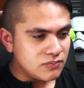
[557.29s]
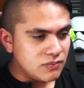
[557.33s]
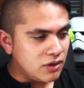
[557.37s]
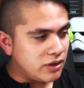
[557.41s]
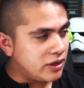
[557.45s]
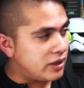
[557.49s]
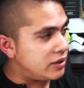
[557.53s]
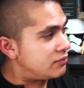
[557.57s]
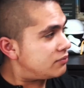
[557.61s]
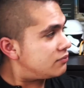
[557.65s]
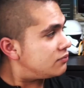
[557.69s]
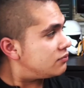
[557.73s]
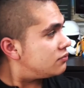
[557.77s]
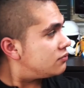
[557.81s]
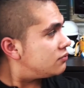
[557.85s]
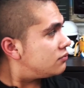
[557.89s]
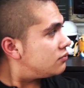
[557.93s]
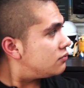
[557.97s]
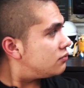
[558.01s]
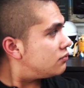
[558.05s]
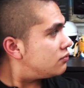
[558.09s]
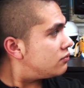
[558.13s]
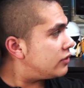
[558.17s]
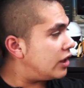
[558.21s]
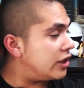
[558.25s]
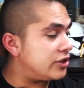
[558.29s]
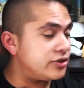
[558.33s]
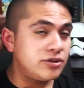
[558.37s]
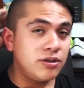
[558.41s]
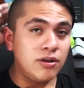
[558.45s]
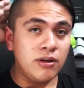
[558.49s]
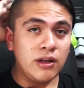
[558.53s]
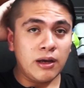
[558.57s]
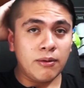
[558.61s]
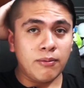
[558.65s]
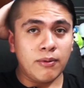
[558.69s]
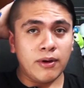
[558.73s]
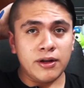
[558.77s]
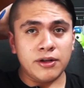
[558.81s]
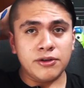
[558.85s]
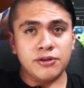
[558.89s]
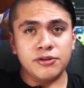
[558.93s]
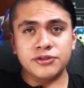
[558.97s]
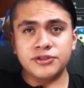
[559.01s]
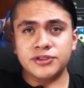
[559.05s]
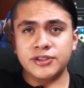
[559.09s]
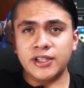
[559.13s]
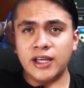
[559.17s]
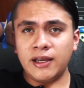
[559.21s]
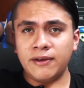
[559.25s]
okay, that's all I wanted
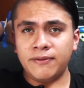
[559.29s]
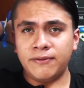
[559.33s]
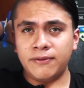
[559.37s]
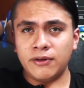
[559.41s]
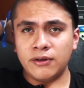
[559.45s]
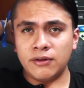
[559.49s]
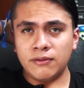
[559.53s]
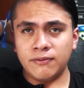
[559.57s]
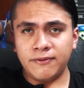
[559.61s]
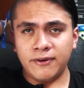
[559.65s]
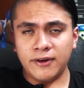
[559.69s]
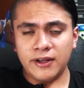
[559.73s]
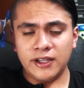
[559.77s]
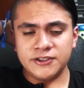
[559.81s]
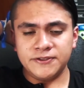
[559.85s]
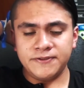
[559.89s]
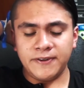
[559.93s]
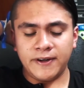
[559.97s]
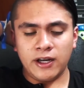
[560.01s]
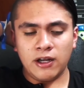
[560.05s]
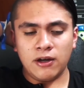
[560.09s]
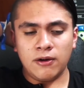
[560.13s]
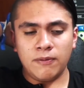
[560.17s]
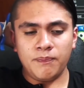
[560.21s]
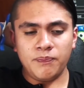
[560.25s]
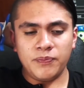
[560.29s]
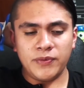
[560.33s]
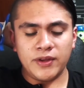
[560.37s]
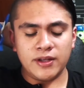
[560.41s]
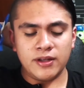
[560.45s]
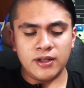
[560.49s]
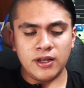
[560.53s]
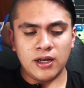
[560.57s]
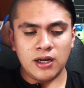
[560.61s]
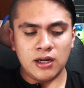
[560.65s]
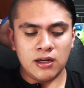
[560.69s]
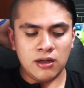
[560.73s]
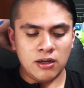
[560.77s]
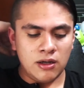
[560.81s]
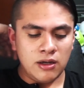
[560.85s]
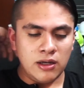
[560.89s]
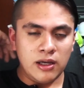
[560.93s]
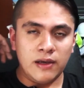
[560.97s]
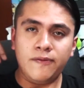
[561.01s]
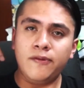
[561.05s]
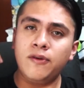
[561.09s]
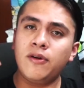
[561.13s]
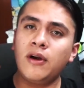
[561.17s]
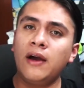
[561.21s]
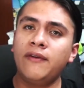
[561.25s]
to say for this video. And
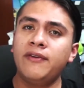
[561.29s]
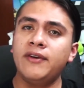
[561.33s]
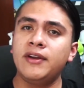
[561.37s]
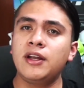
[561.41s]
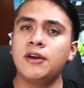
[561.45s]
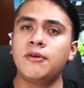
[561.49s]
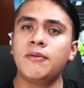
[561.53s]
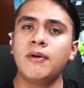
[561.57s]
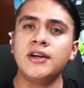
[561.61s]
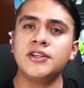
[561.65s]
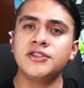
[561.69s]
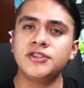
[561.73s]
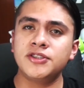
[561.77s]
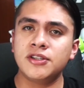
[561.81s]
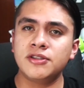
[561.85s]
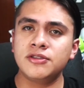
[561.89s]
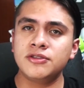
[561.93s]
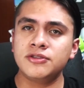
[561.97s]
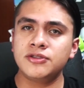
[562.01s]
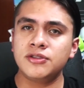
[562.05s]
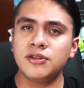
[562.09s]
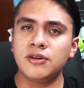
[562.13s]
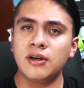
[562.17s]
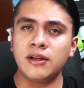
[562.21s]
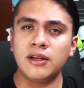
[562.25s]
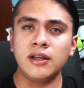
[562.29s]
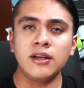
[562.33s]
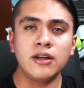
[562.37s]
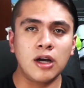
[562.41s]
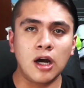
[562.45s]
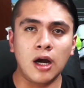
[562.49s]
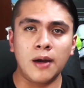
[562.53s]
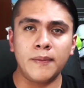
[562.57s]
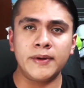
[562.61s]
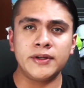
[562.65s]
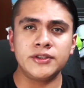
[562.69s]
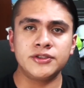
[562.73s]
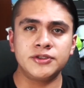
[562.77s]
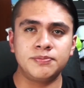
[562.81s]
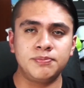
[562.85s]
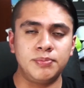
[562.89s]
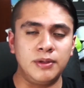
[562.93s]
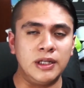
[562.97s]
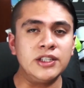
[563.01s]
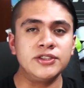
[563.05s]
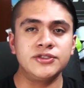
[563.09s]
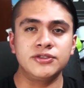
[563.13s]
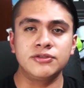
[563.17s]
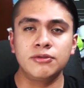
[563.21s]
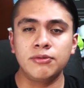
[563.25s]
if you have any questions or any comments,
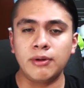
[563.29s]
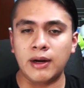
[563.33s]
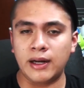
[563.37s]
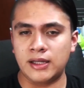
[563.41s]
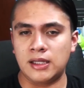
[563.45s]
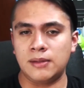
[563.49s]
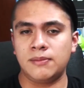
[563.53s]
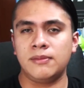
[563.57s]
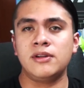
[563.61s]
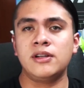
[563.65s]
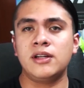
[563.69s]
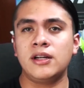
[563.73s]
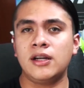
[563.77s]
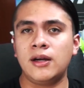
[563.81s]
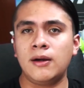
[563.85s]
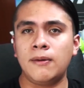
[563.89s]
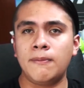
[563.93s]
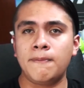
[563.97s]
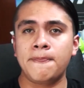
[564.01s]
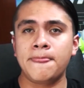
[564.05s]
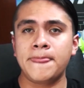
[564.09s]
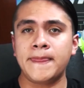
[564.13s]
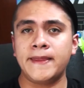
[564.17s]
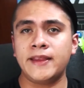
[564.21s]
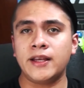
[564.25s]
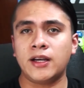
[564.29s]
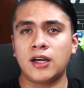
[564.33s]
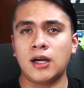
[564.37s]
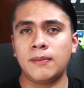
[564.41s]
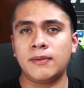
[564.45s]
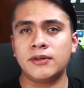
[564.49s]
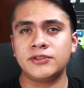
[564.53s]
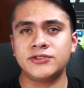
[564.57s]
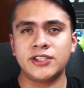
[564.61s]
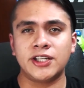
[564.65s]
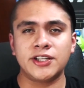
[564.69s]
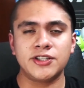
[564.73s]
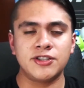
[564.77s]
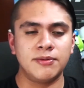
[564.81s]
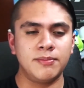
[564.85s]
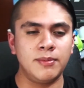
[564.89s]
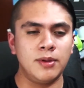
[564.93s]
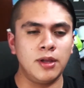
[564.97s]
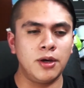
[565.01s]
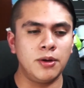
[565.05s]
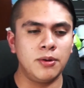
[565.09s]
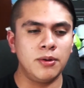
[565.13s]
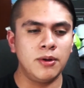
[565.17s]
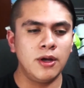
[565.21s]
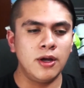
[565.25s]
please write them in the comment section
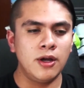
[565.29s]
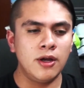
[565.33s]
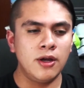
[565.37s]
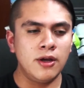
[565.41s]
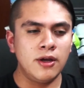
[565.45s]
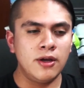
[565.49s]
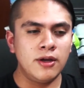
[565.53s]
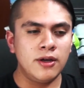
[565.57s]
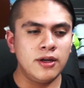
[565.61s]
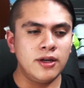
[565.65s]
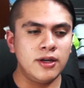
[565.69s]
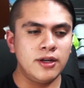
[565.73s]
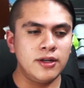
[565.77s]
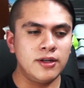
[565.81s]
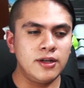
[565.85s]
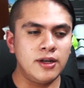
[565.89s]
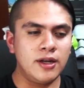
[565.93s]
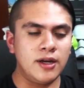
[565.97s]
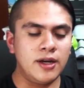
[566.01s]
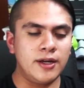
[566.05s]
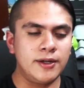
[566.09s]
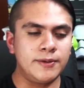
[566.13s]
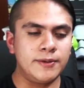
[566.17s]
below. And